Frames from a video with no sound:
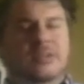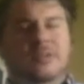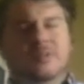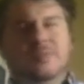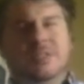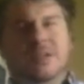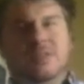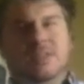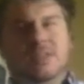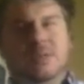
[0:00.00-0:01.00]
kill
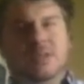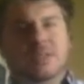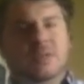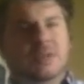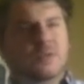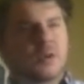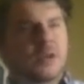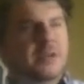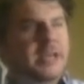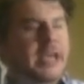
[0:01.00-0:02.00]
themselves in
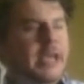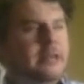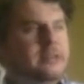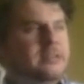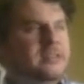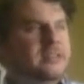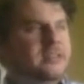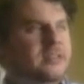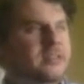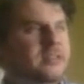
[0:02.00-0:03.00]
2021, and
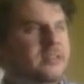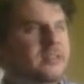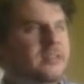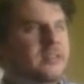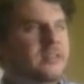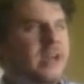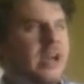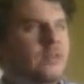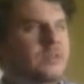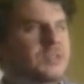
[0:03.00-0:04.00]

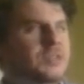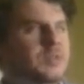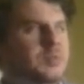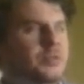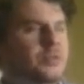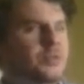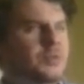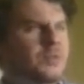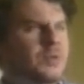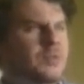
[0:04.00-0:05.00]
that was just brutal.
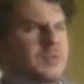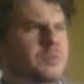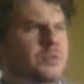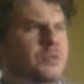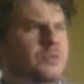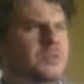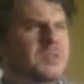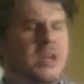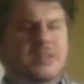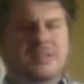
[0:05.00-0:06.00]
But what was brutal was
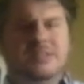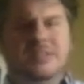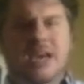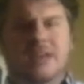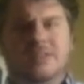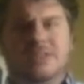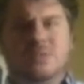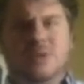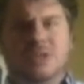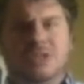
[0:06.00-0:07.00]
not his death so
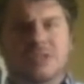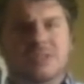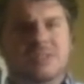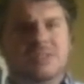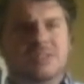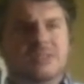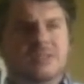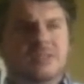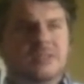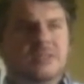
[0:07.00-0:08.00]
much as
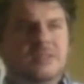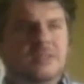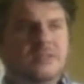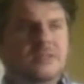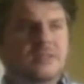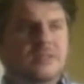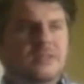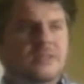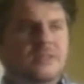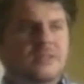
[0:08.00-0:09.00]

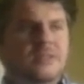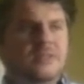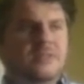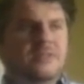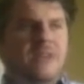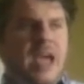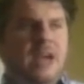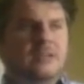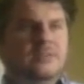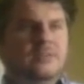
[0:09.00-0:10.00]
the
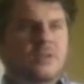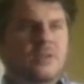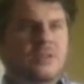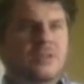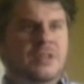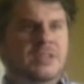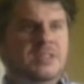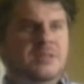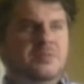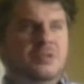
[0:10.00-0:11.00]
fact of all the things
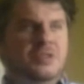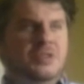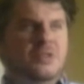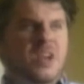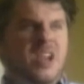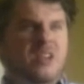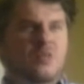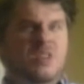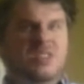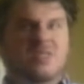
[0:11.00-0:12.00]
I'd pushed away and
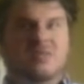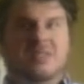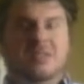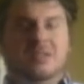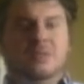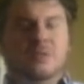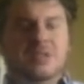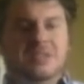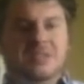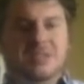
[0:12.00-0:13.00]
wasn't feeling and
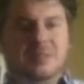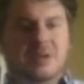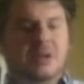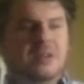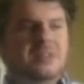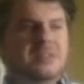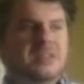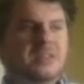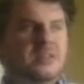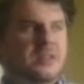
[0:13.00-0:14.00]
wasn't
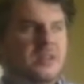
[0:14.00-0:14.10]
experiencing.